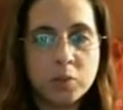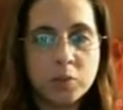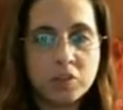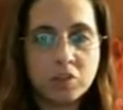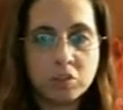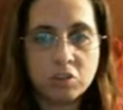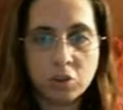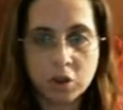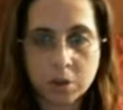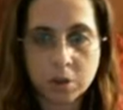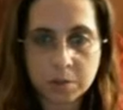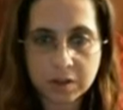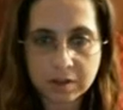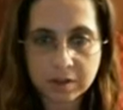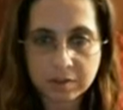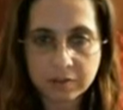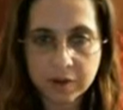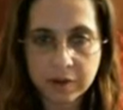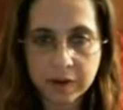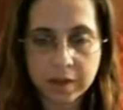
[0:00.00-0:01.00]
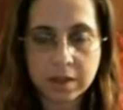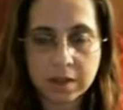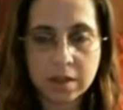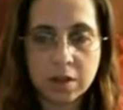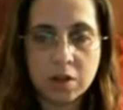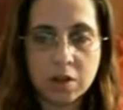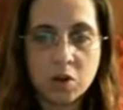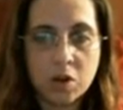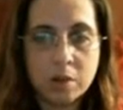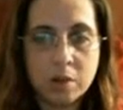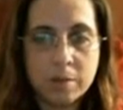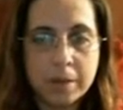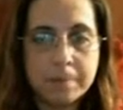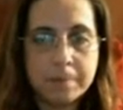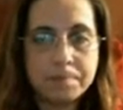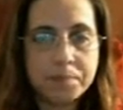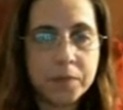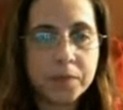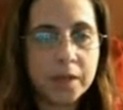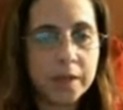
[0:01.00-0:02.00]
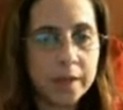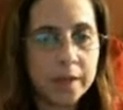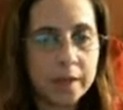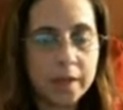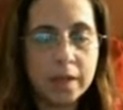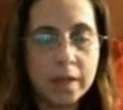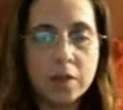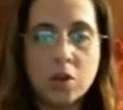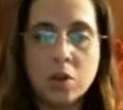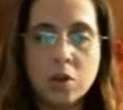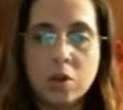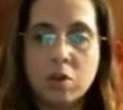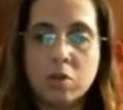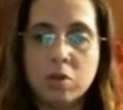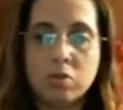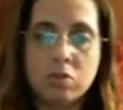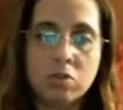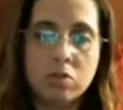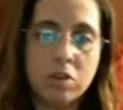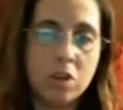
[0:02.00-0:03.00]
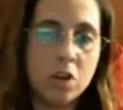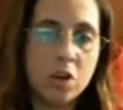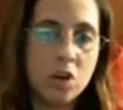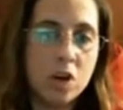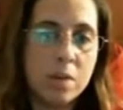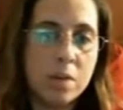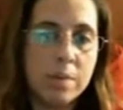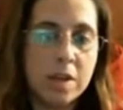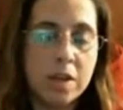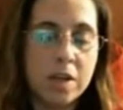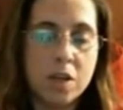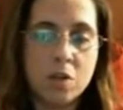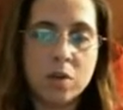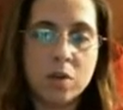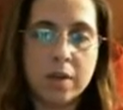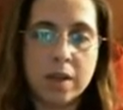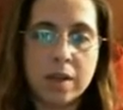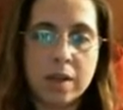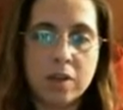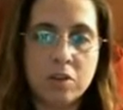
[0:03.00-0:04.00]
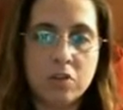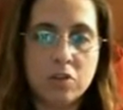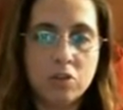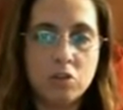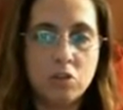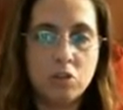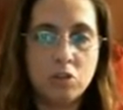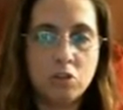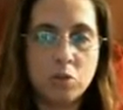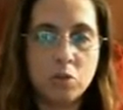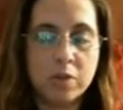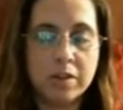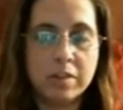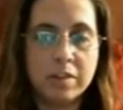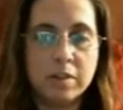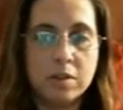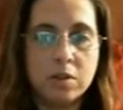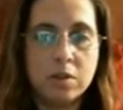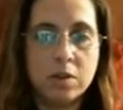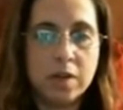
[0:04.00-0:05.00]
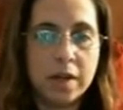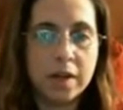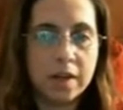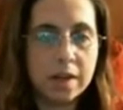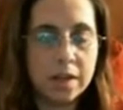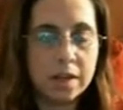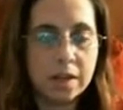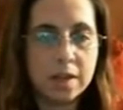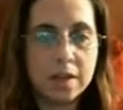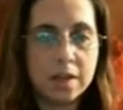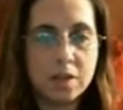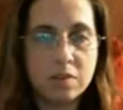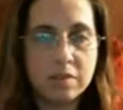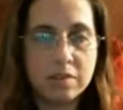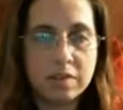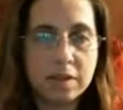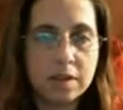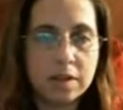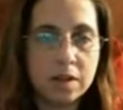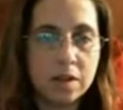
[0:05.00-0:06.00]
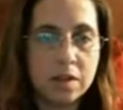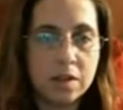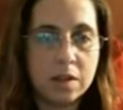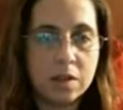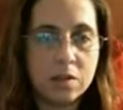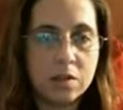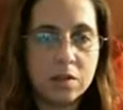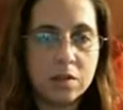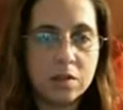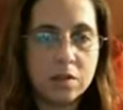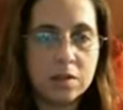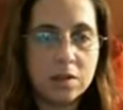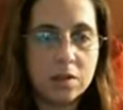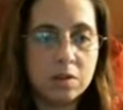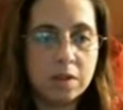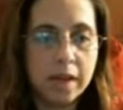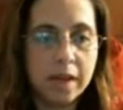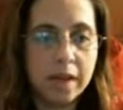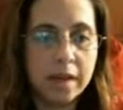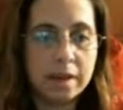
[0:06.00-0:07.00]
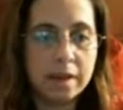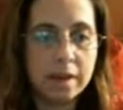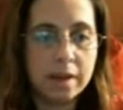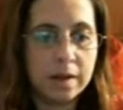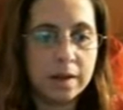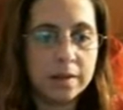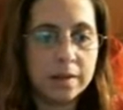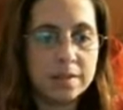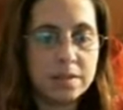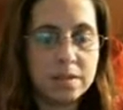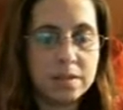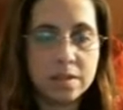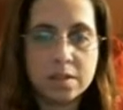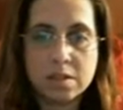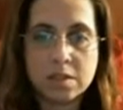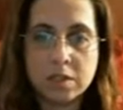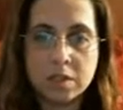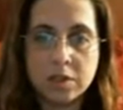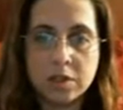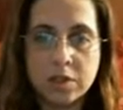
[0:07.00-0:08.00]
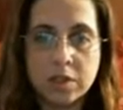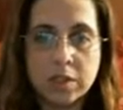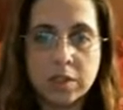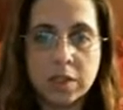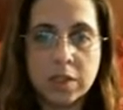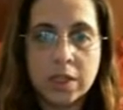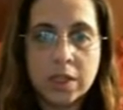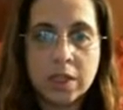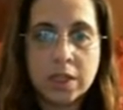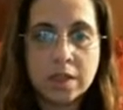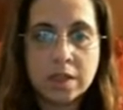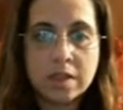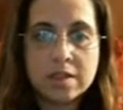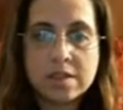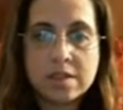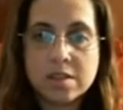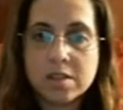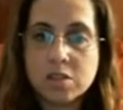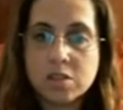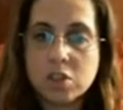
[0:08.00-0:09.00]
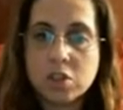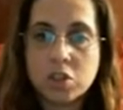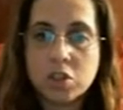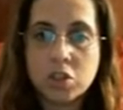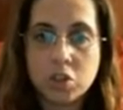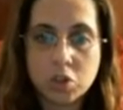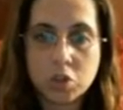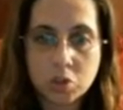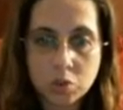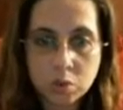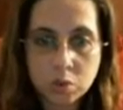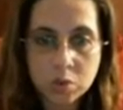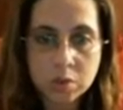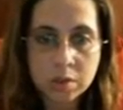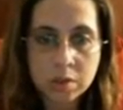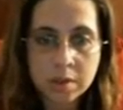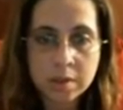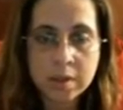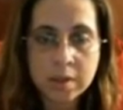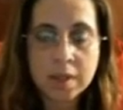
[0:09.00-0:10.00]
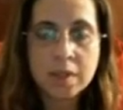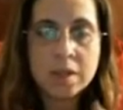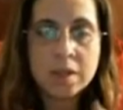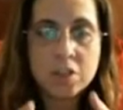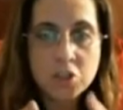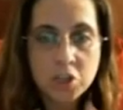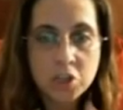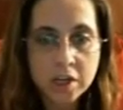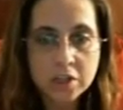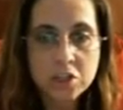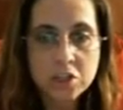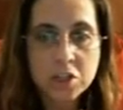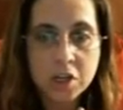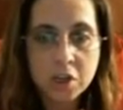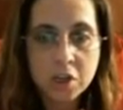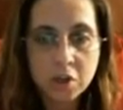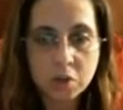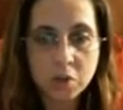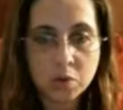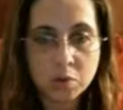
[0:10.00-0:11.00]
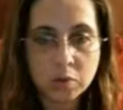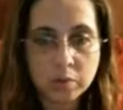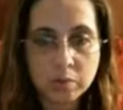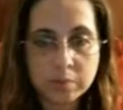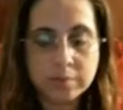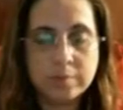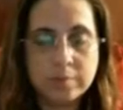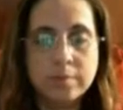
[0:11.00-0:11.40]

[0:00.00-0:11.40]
which has already been defined in the agreement. Again, you can go through the agreement. You can choose to exclude anything that you see in there that you'd like to exclude. This is you changing you.